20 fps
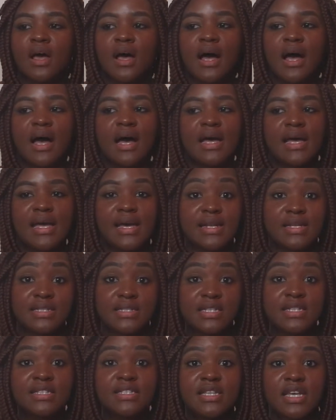I had a
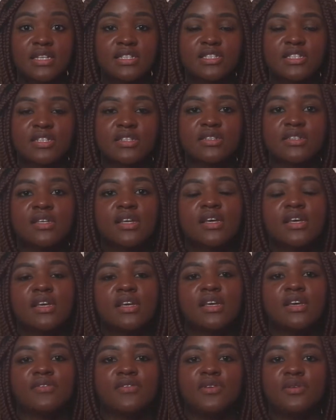C-section.
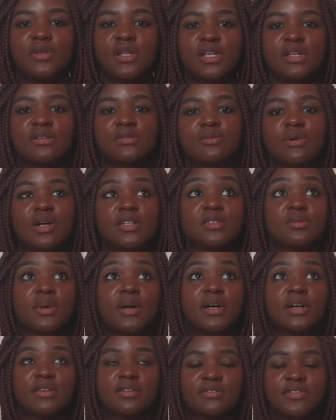If you didn't watch my
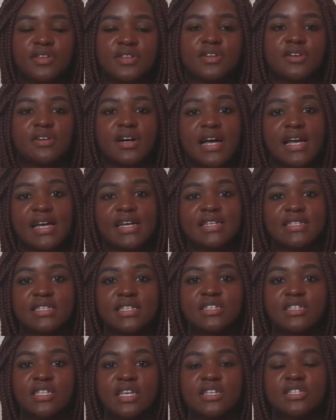other video, I had a
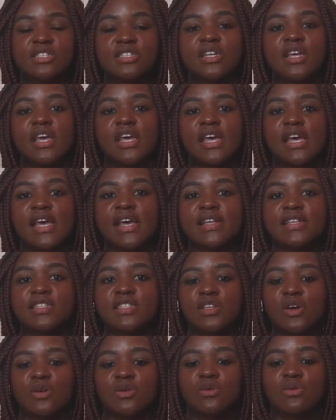C-section, and
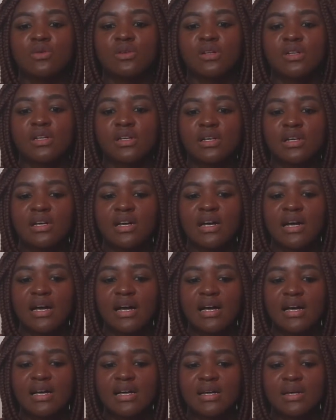so
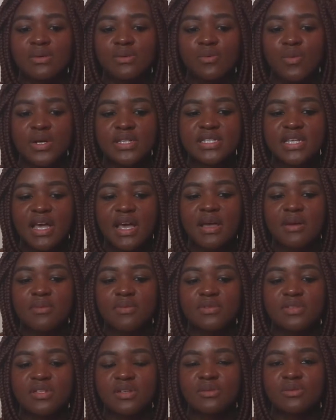I wasn't
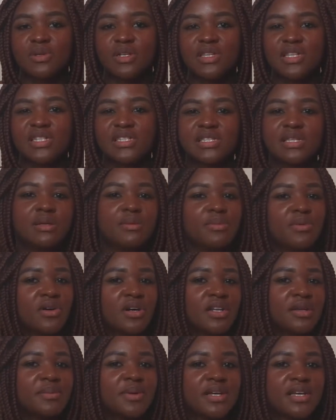able to really sleep
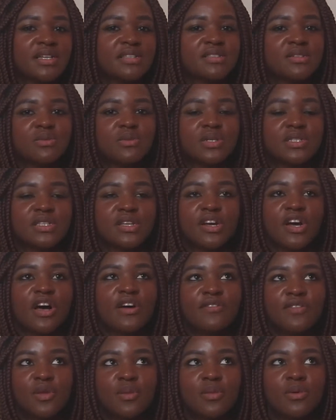on it because it wasn't
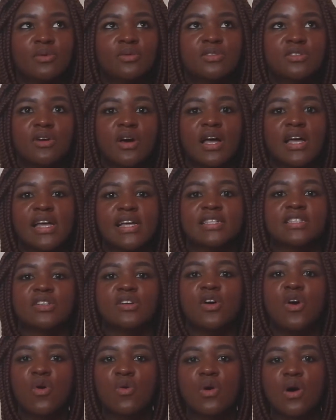comfortable. So I had to
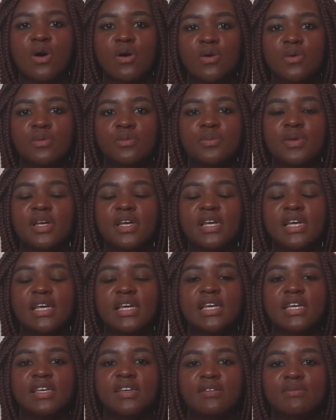go home
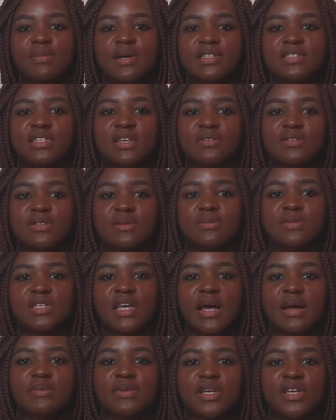and give myself some
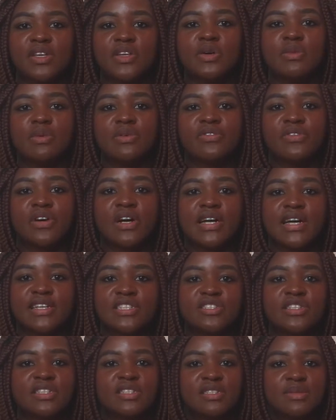time to heal before I
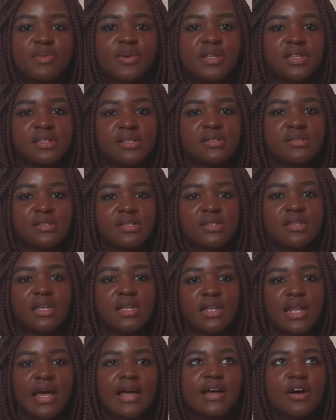actually spent
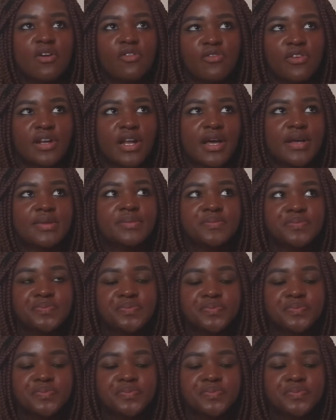the night overnight.